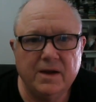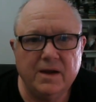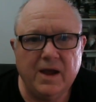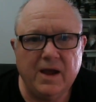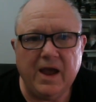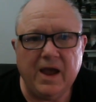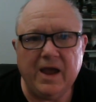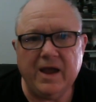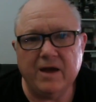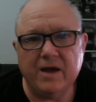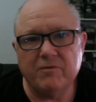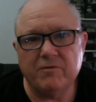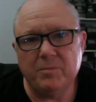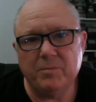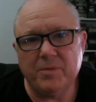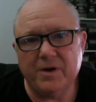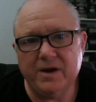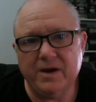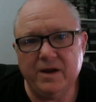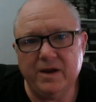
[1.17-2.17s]
Hey
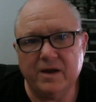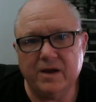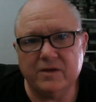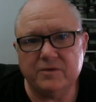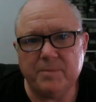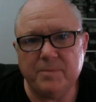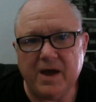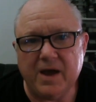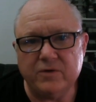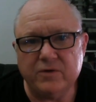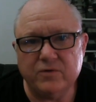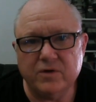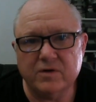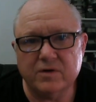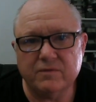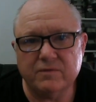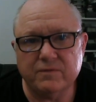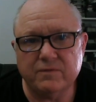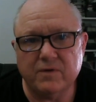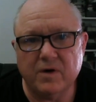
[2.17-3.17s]
everybody, it's Patrick
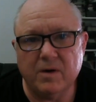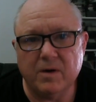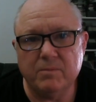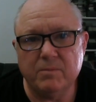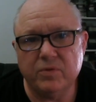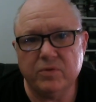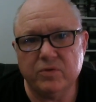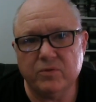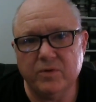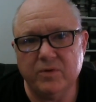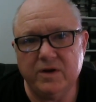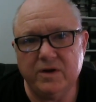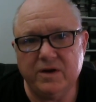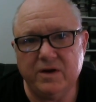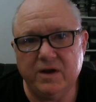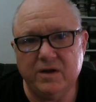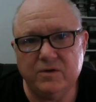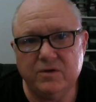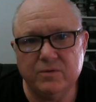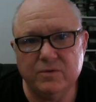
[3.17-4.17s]
from
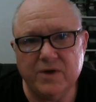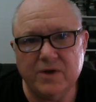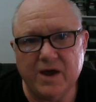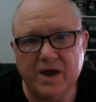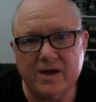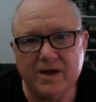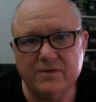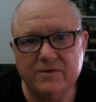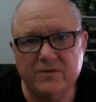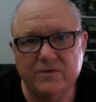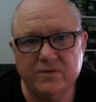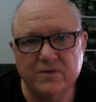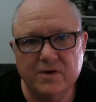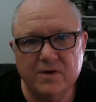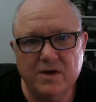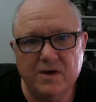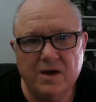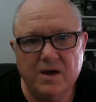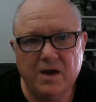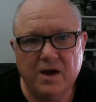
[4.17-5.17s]
3D Doodads.
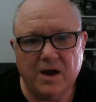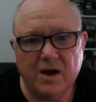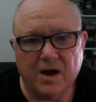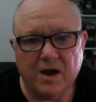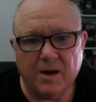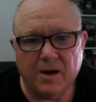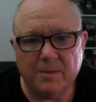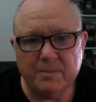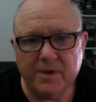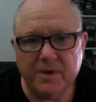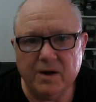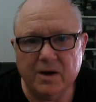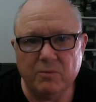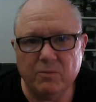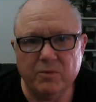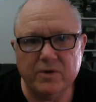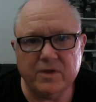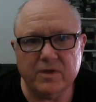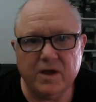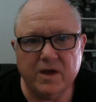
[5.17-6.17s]
Here
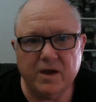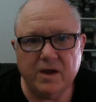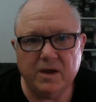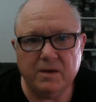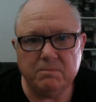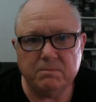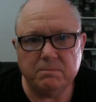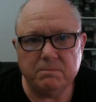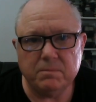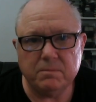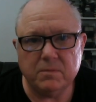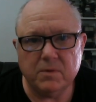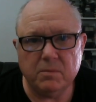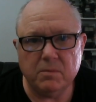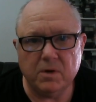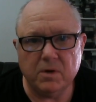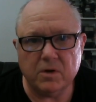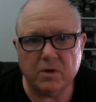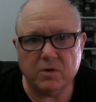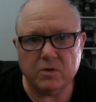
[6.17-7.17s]
with a
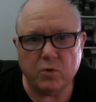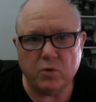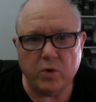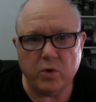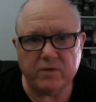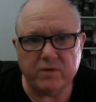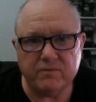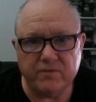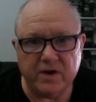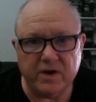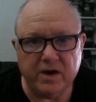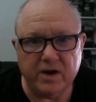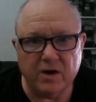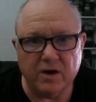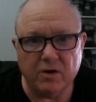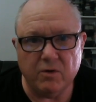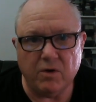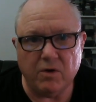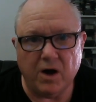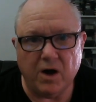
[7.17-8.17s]
quick
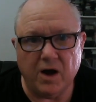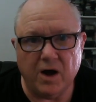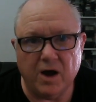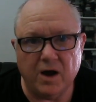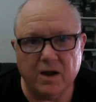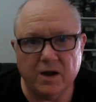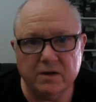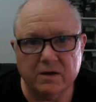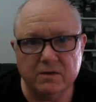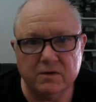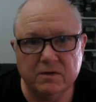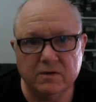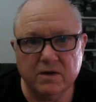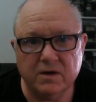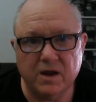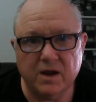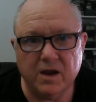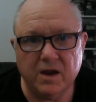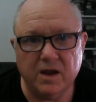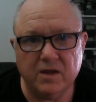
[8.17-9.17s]
video on
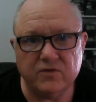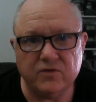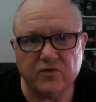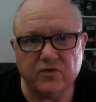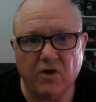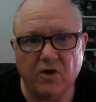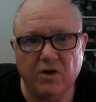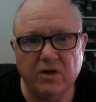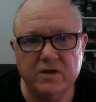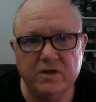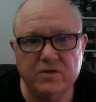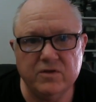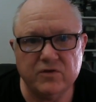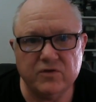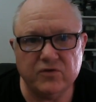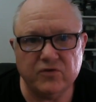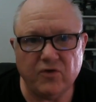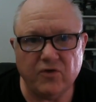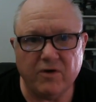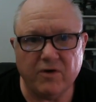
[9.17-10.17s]
installing the
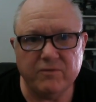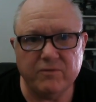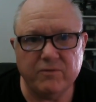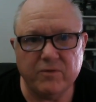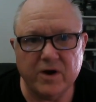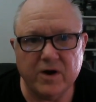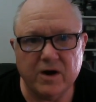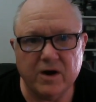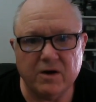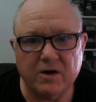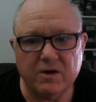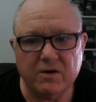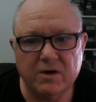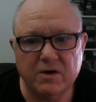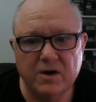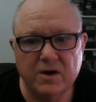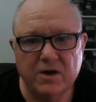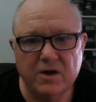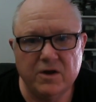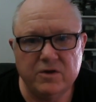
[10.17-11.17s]
software
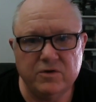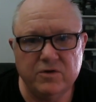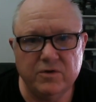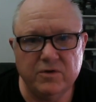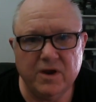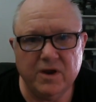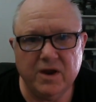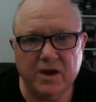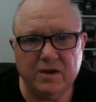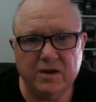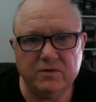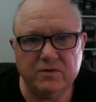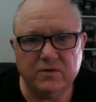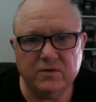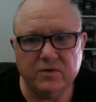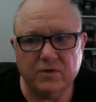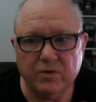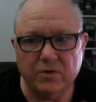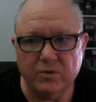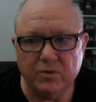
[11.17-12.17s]
you need
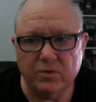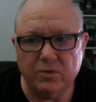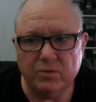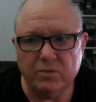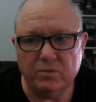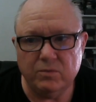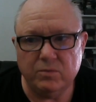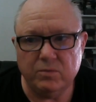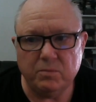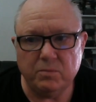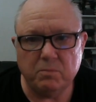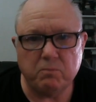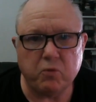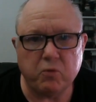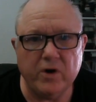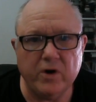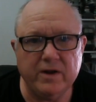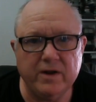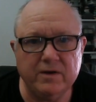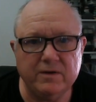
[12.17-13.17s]
to
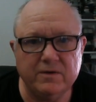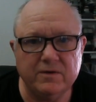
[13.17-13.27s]
print